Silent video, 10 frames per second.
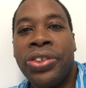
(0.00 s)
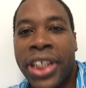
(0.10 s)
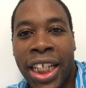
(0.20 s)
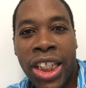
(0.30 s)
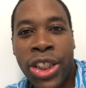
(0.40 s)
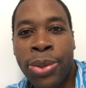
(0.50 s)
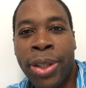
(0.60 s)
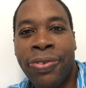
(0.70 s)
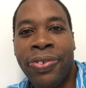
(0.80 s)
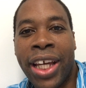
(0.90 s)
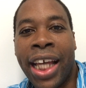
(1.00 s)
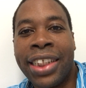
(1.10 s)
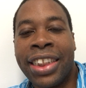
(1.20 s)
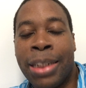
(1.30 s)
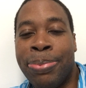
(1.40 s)
Taylor Swift
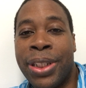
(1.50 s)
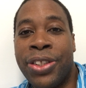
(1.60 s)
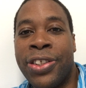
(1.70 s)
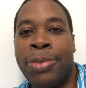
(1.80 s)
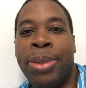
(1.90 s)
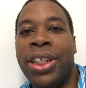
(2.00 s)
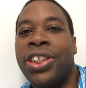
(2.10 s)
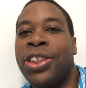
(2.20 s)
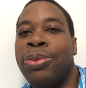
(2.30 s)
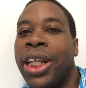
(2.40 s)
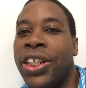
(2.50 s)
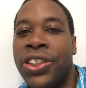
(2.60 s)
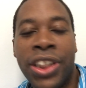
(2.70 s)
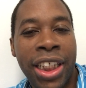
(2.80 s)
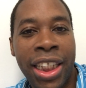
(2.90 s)
acceptance speech, where
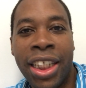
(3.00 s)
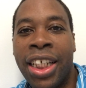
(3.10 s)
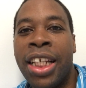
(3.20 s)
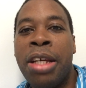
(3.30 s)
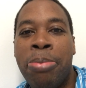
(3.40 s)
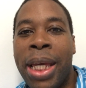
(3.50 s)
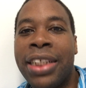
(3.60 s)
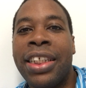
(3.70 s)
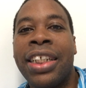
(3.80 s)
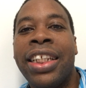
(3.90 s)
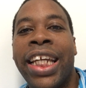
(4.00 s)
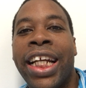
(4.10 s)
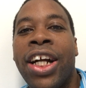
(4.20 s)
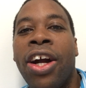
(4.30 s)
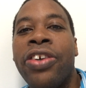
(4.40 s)
she basically
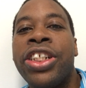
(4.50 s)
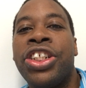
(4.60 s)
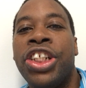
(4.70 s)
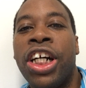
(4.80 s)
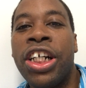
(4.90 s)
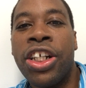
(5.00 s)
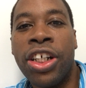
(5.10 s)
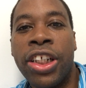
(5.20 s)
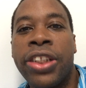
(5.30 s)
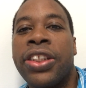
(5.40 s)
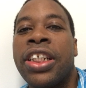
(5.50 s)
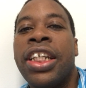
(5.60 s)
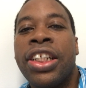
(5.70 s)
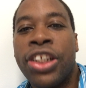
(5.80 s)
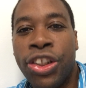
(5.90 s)
encouraged young girls
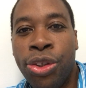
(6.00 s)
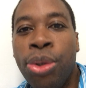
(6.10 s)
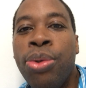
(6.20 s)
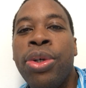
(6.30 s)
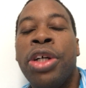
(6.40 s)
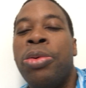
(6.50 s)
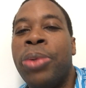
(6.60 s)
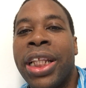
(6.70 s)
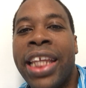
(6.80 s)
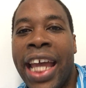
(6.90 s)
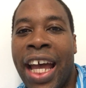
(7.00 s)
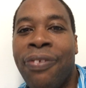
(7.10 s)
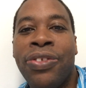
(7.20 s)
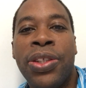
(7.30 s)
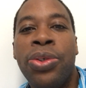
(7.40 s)
to do what they
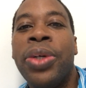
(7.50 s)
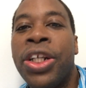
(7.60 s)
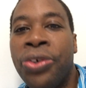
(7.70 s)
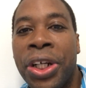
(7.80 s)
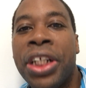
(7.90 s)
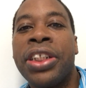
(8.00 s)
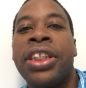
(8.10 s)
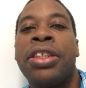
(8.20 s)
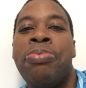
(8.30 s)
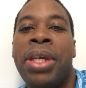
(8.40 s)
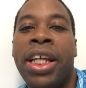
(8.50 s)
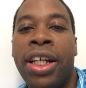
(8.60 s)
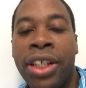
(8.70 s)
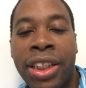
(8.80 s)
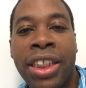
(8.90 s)
have to do in order to be
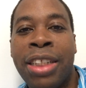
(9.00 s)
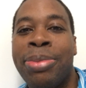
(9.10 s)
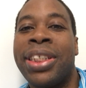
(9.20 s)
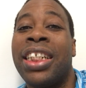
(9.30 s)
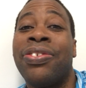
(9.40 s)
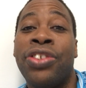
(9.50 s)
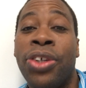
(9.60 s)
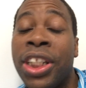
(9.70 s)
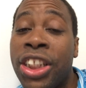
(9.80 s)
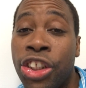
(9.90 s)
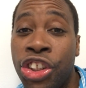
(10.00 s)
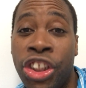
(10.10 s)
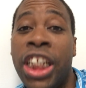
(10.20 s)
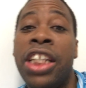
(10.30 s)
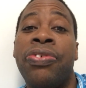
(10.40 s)
good to themselves, in order to
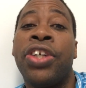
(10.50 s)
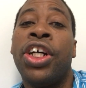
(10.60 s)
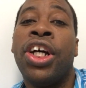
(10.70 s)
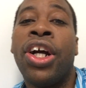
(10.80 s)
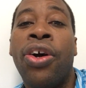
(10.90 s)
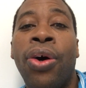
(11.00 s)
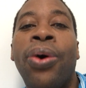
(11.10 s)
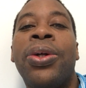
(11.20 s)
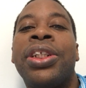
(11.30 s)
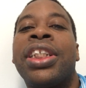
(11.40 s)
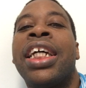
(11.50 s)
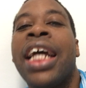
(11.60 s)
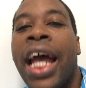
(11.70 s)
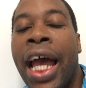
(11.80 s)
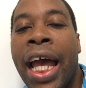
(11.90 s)
achieve goals
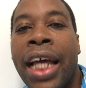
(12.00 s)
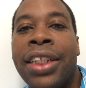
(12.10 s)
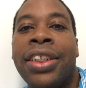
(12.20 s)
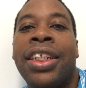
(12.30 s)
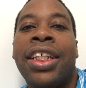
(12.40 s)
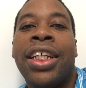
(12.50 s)
and,